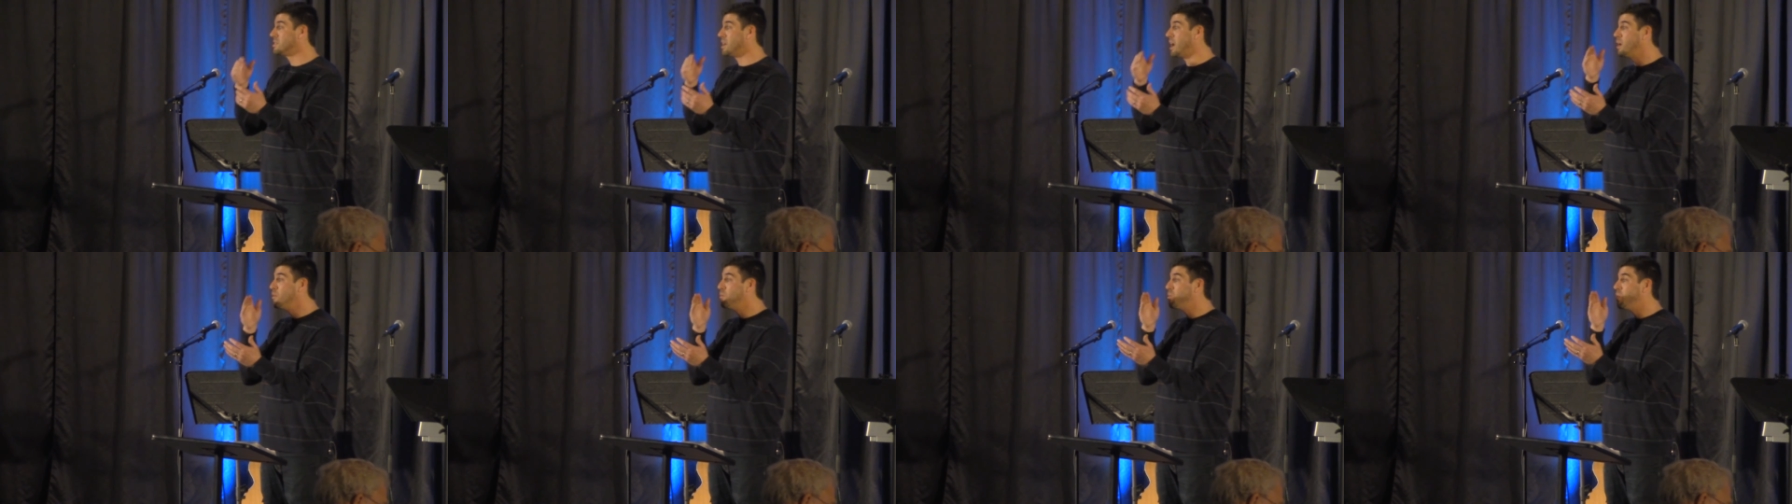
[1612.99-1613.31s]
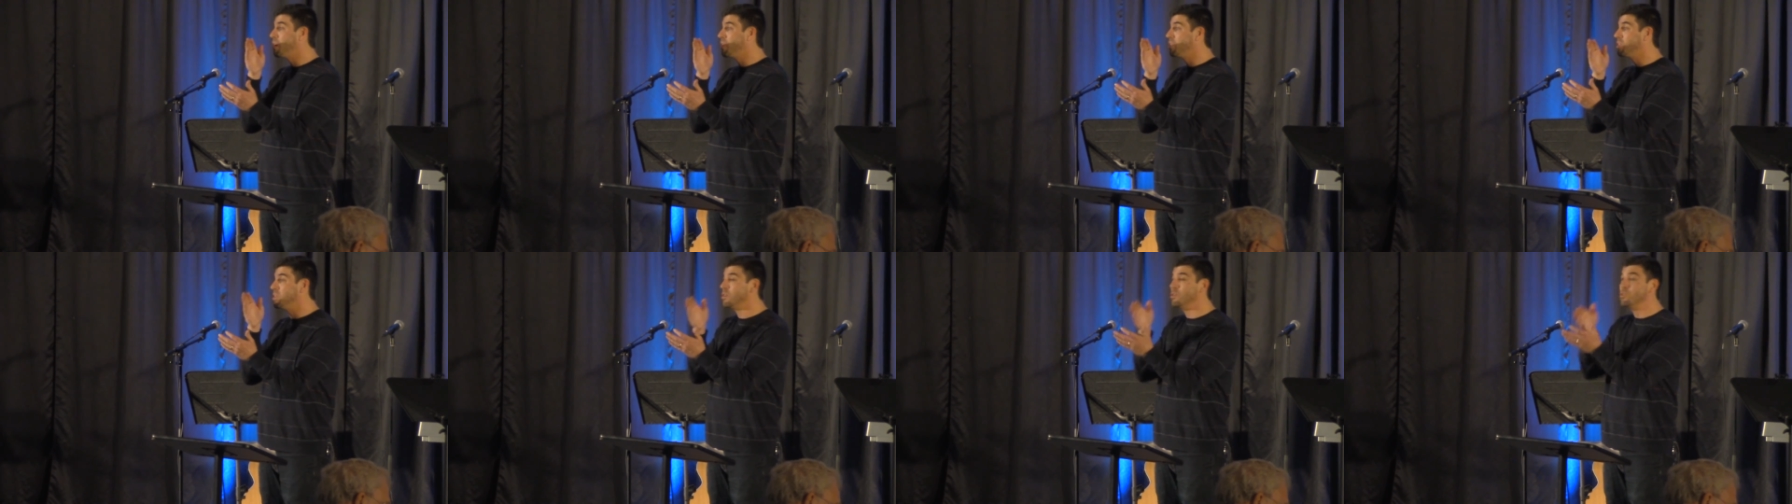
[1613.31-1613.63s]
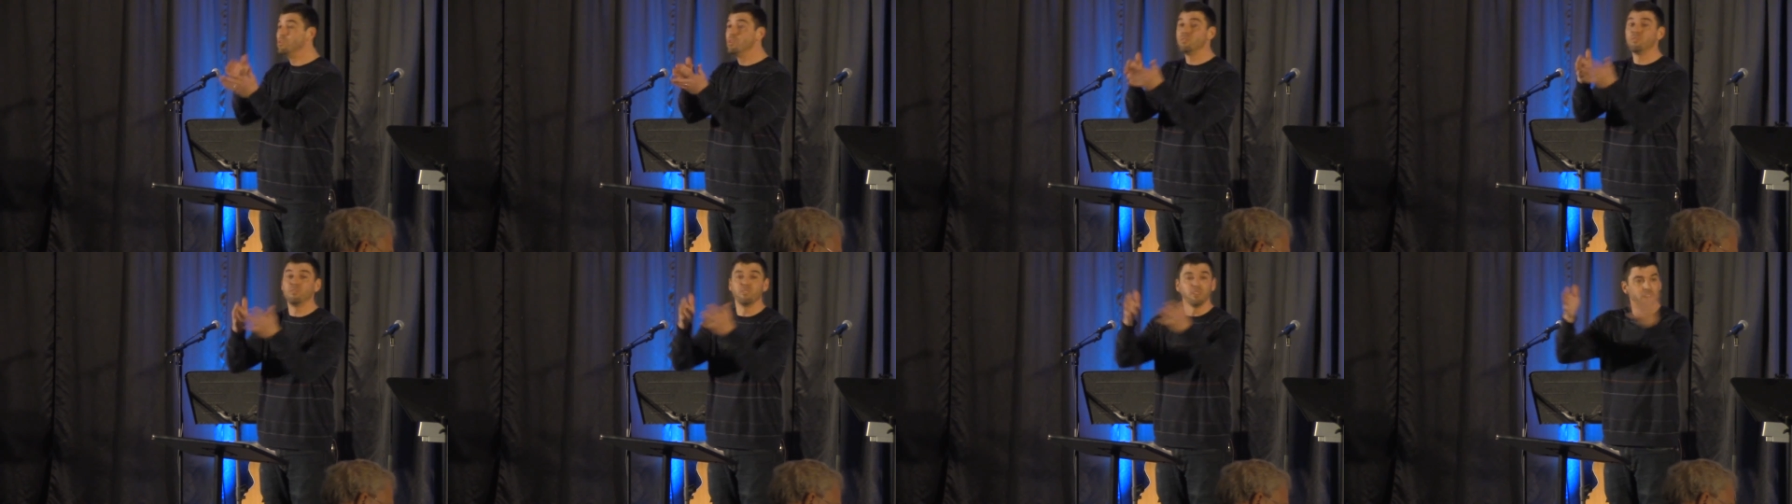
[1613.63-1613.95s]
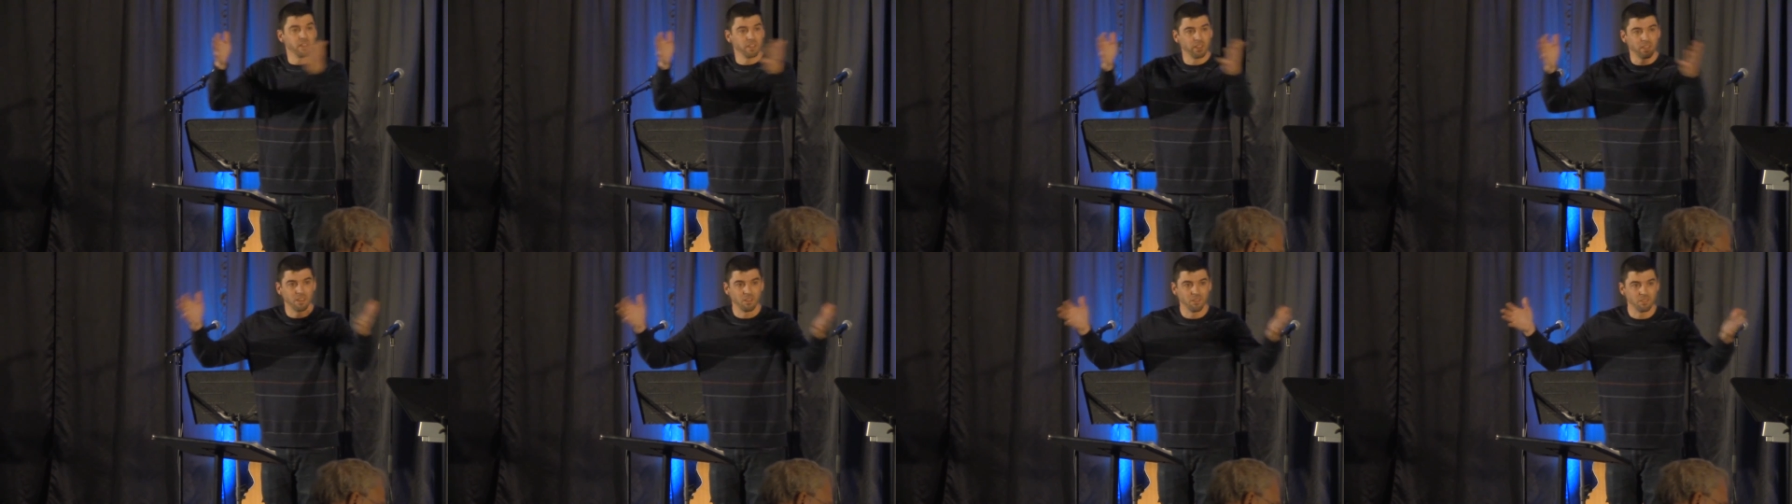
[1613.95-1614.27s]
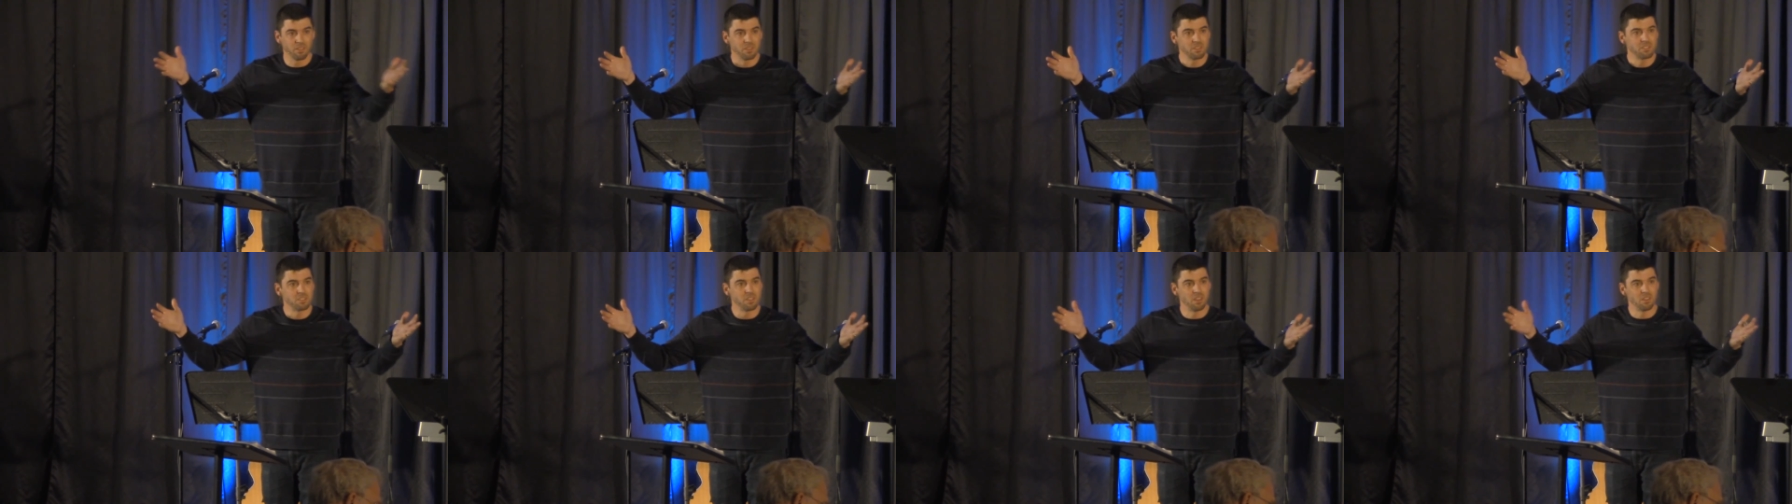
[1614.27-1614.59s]
I want you to feel like you're
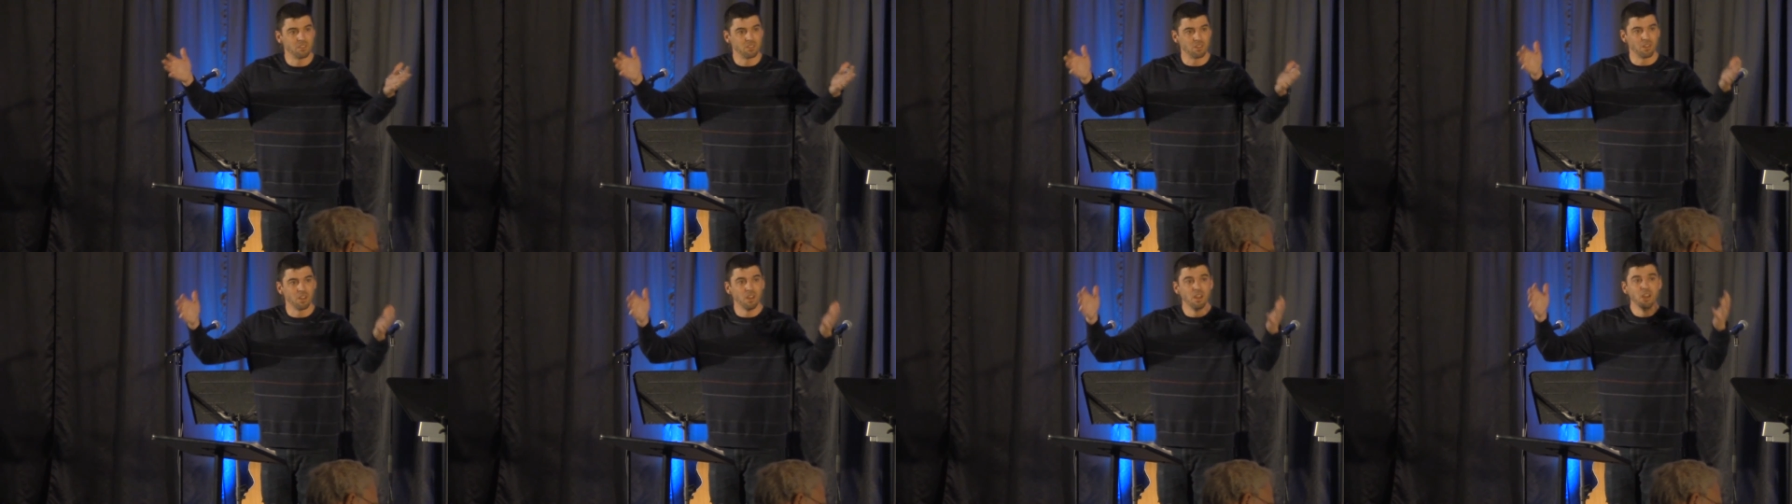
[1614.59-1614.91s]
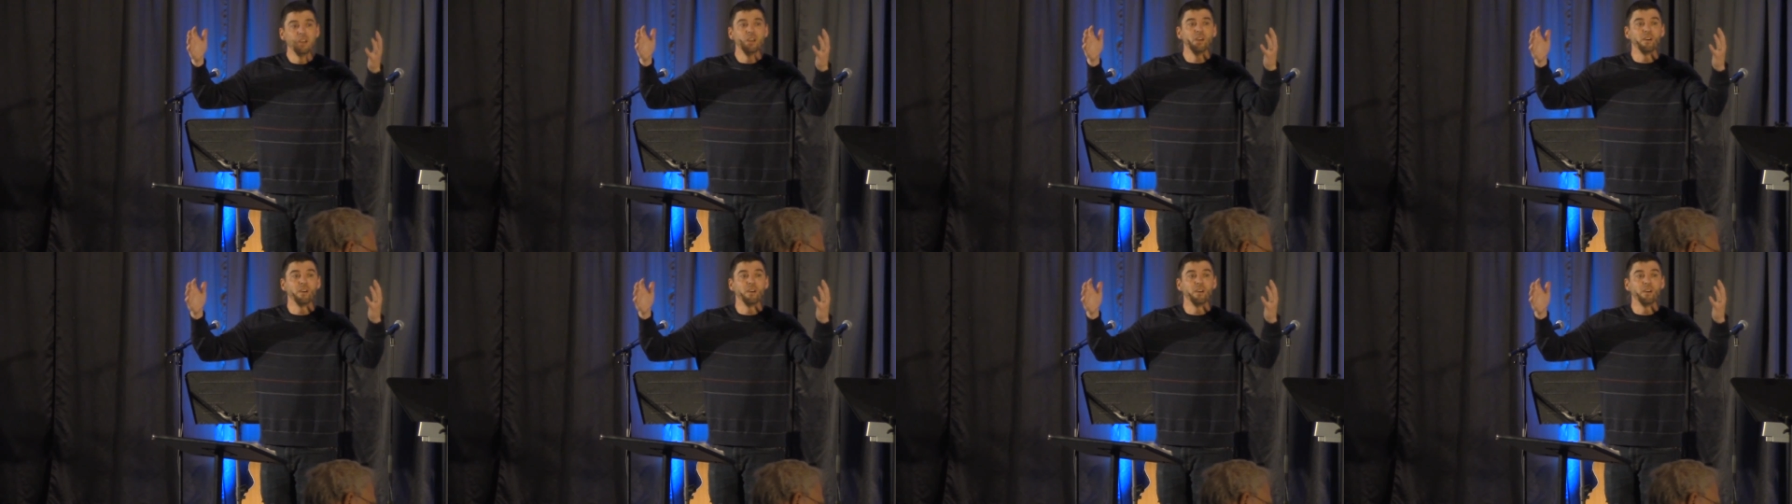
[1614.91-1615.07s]
the center